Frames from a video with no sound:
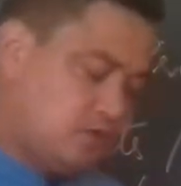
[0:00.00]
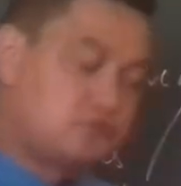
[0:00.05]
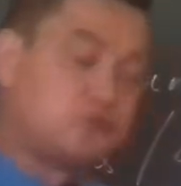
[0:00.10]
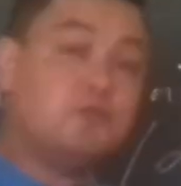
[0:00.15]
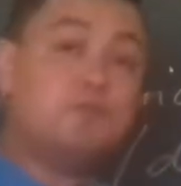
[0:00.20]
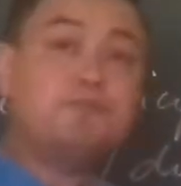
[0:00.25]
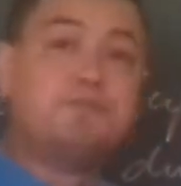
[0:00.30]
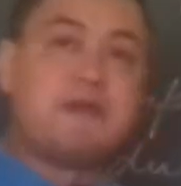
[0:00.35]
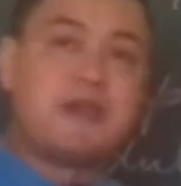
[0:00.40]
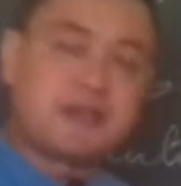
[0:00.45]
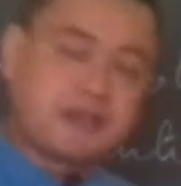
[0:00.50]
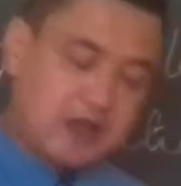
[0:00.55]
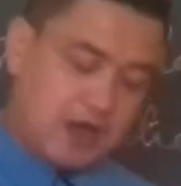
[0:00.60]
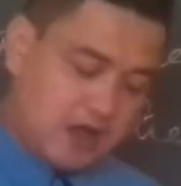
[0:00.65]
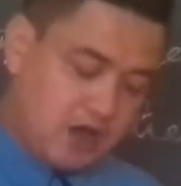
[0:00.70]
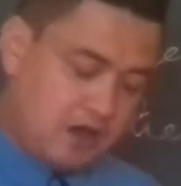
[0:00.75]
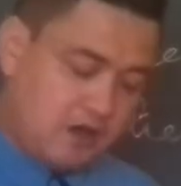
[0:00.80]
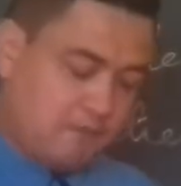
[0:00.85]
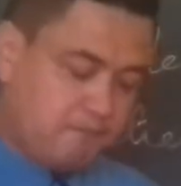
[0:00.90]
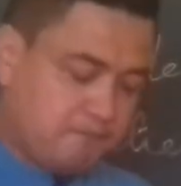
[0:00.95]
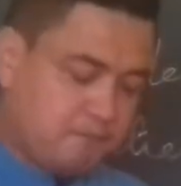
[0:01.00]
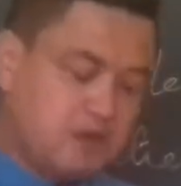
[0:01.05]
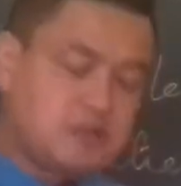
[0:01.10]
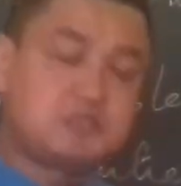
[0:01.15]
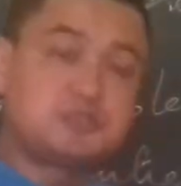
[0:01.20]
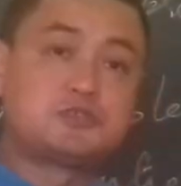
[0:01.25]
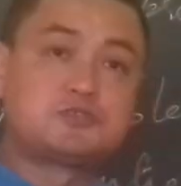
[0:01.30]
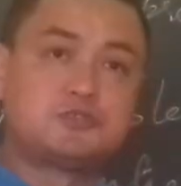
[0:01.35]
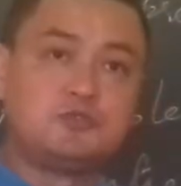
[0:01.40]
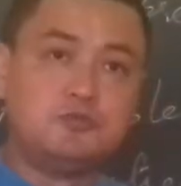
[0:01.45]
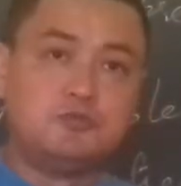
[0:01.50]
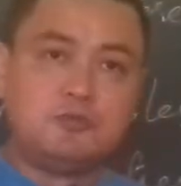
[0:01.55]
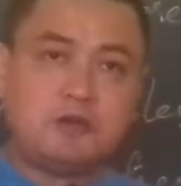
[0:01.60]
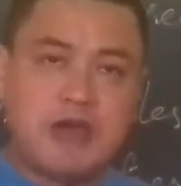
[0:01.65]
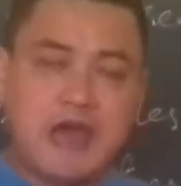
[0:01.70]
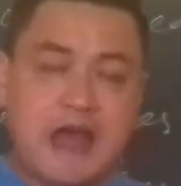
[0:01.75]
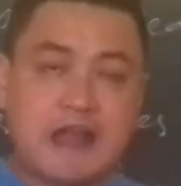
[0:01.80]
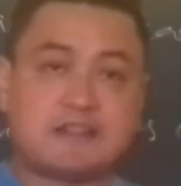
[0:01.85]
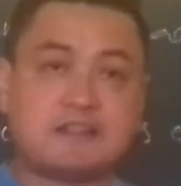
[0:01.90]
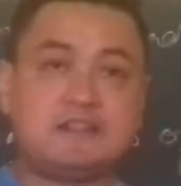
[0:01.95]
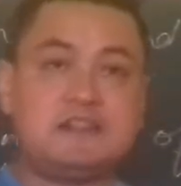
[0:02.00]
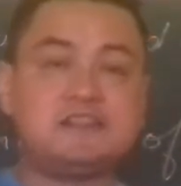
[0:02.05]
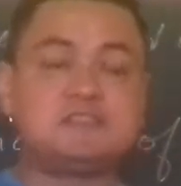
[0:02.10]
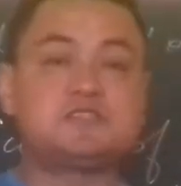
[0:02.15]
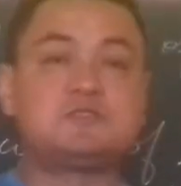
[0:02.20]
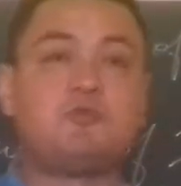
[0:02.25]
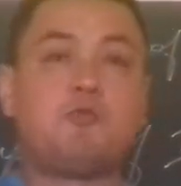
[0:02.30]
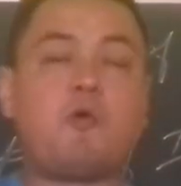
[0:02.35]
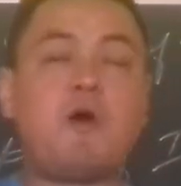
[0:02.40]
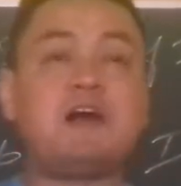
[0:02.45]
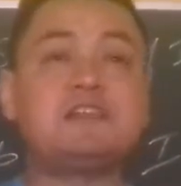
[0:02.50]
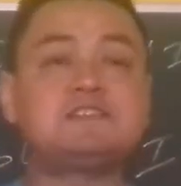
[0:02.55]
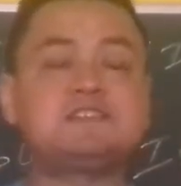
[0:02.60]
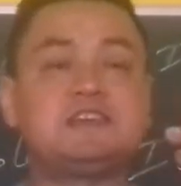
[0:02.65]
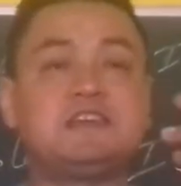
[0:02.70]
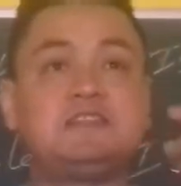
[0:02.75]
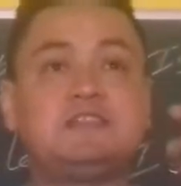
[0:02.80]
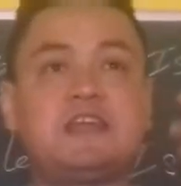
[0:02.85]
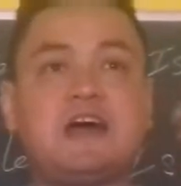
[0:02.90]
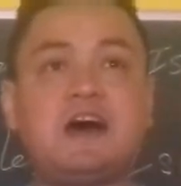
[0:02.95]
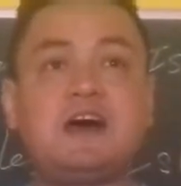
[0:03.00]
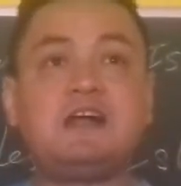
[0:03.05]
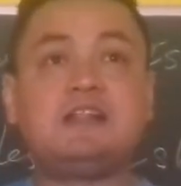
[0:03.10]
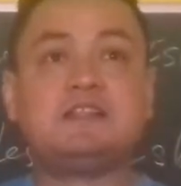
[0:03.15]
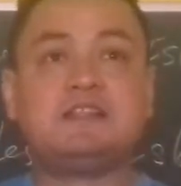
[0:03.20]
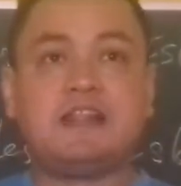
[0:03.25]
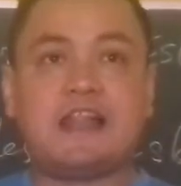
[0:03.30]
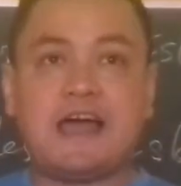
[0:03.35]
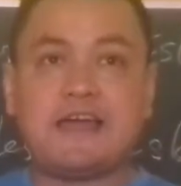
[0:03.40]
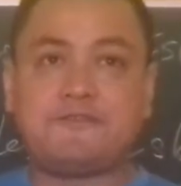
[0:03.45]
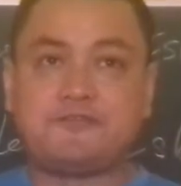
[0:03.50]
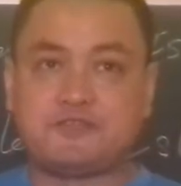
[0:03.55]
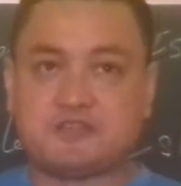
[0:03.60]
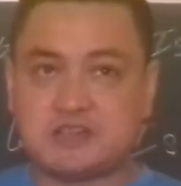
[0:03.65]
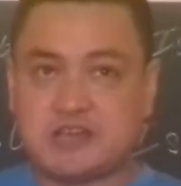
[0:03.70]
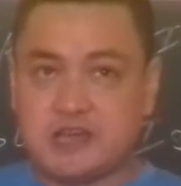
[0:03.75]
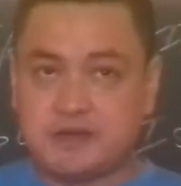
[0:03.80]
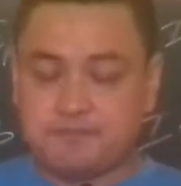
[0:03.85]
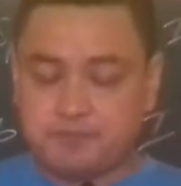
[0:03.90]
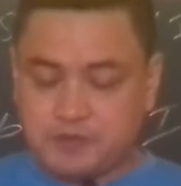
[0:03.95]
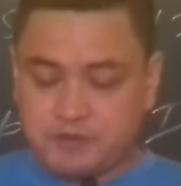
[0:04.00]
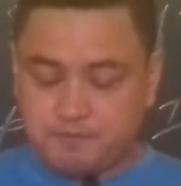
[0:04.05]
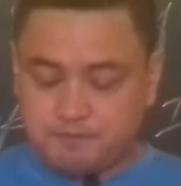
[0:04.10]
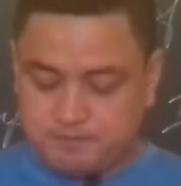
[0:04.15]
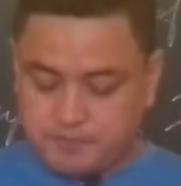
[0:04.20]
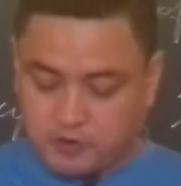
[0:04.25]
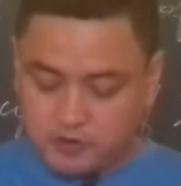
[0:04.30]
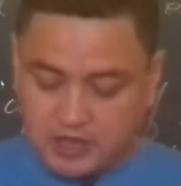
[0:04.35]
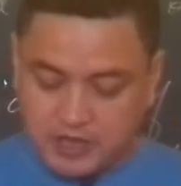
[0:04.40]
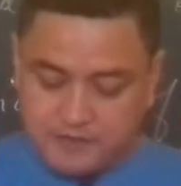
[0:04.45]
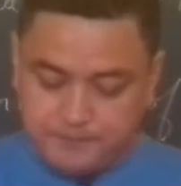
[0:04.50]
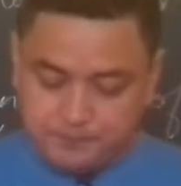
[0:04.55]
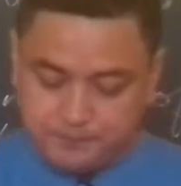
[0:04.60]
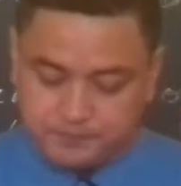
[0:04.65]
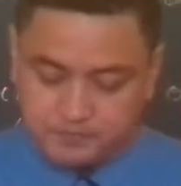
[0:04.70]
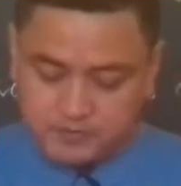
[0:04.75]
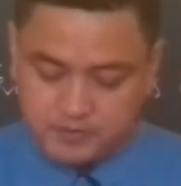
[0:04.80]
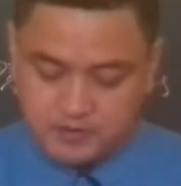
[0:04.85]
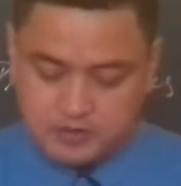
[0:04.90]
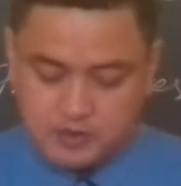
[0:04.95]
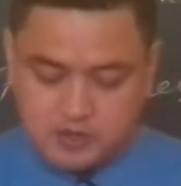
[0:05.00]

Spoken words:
To Mecca must do at least once in their lifetime. Okay?